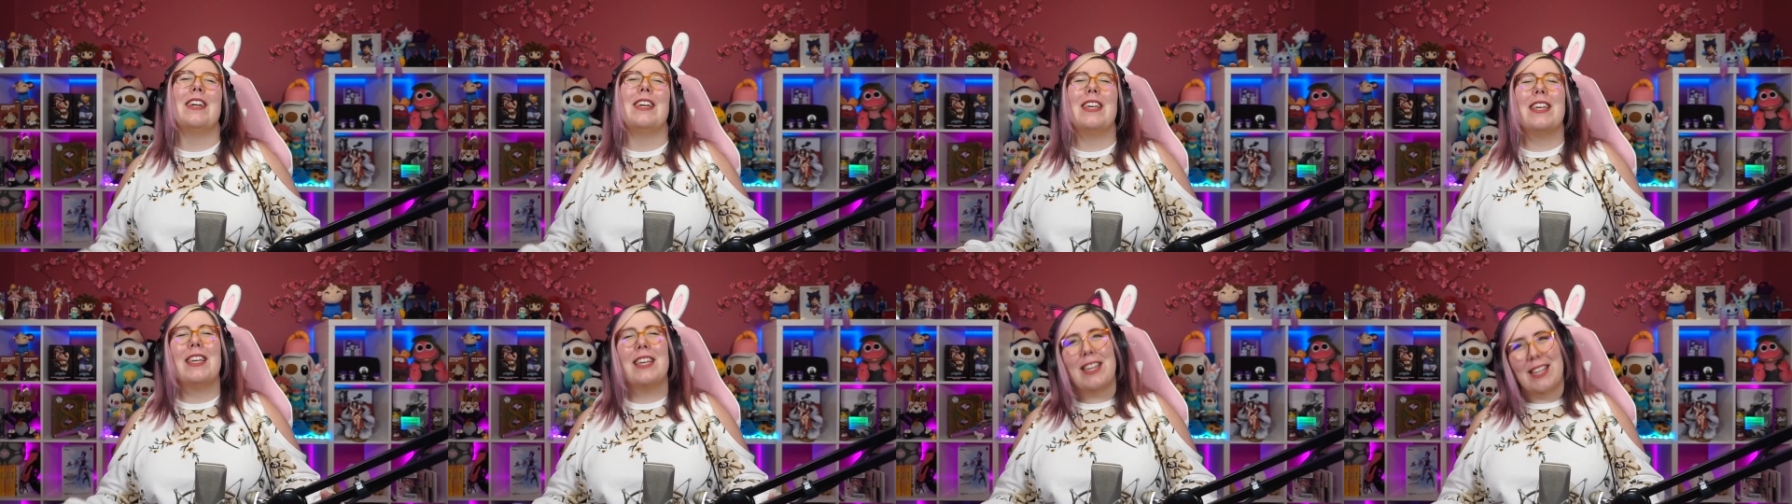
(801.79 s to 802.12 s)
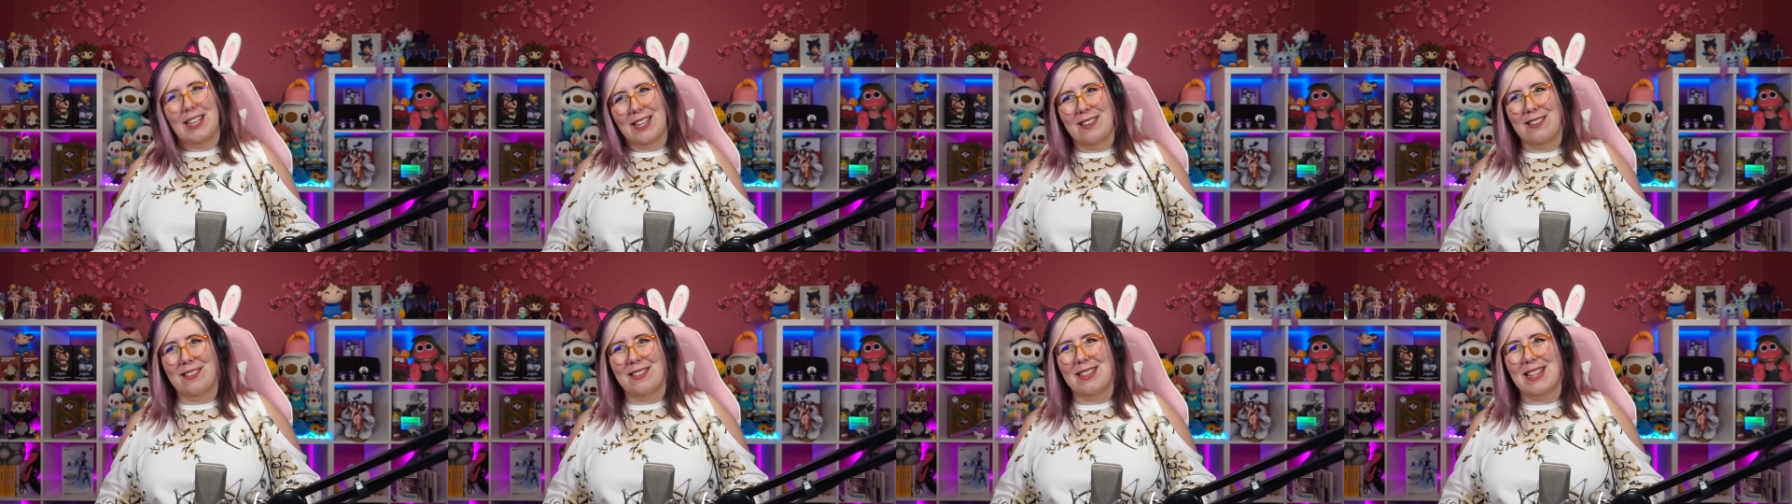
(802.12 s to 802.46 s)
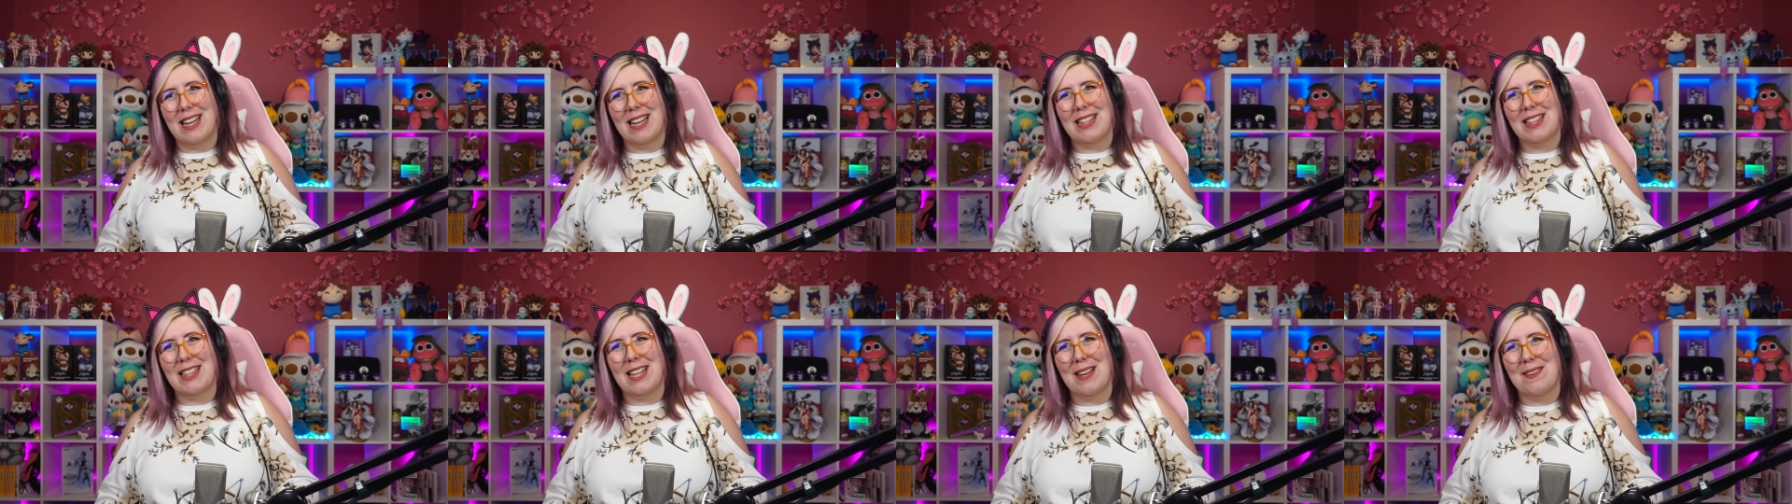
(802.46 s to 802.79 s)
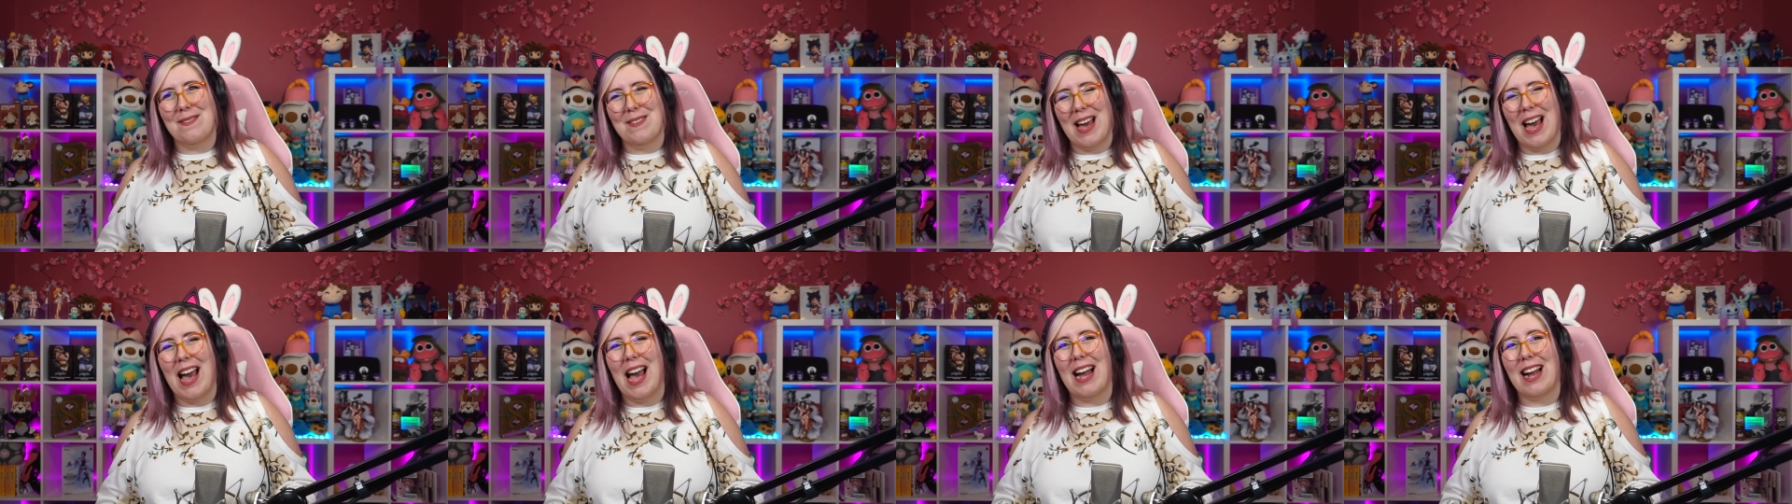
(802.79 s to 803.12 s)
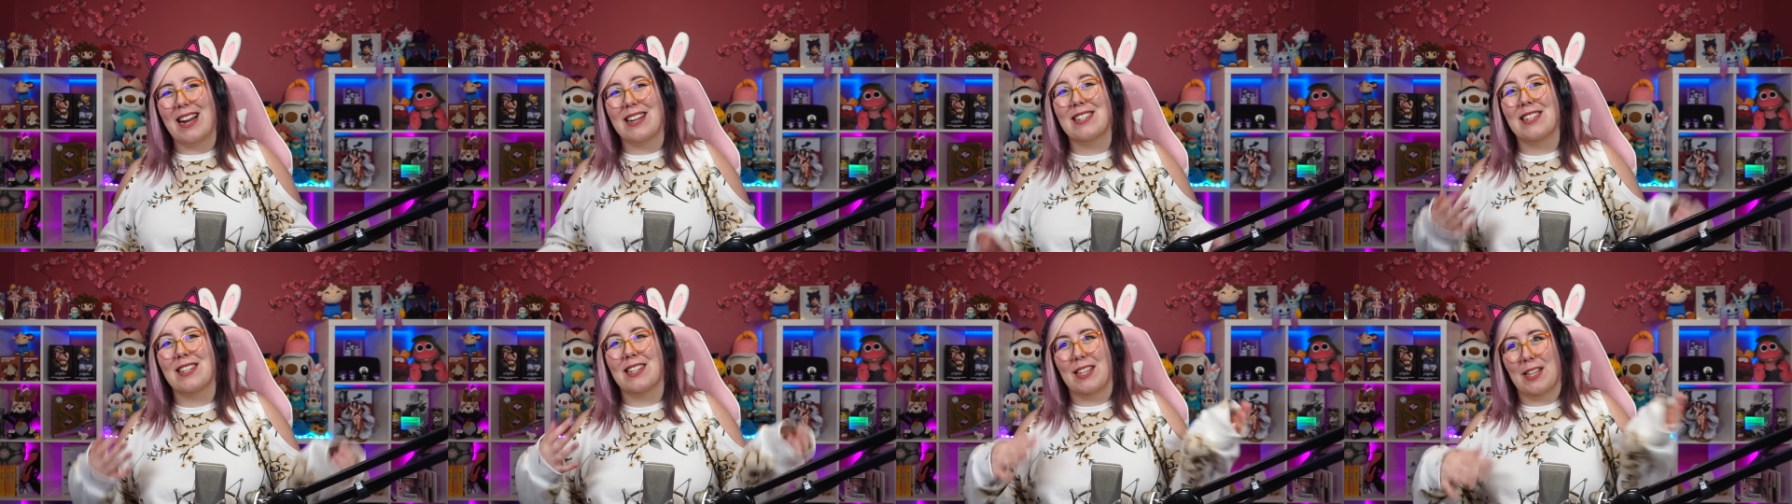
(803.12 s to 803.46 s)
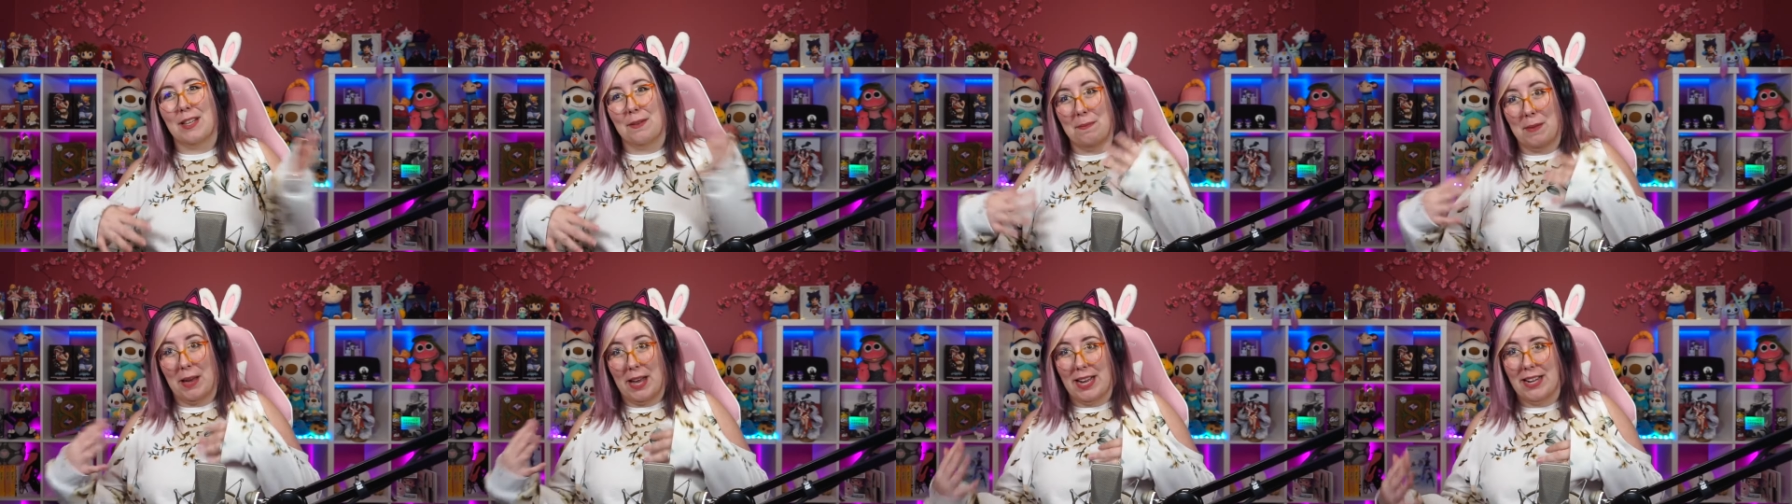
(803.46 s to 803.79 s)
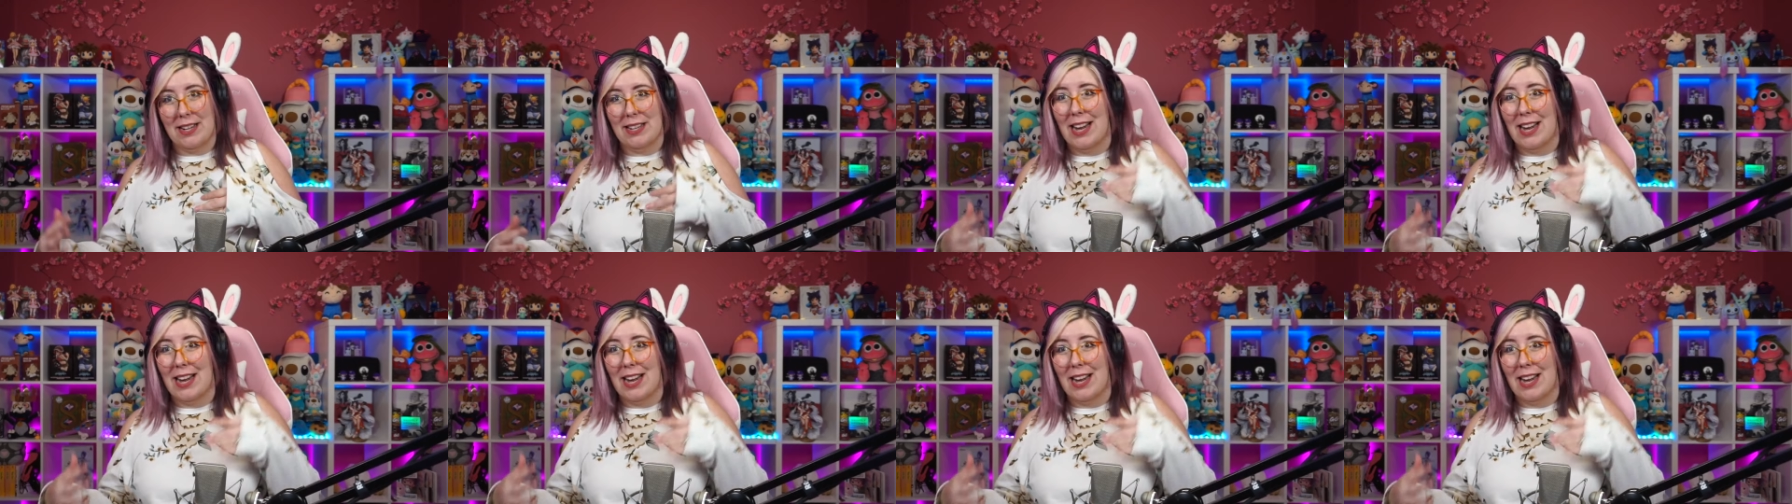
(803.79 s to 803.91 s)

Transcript: cute that they actually made,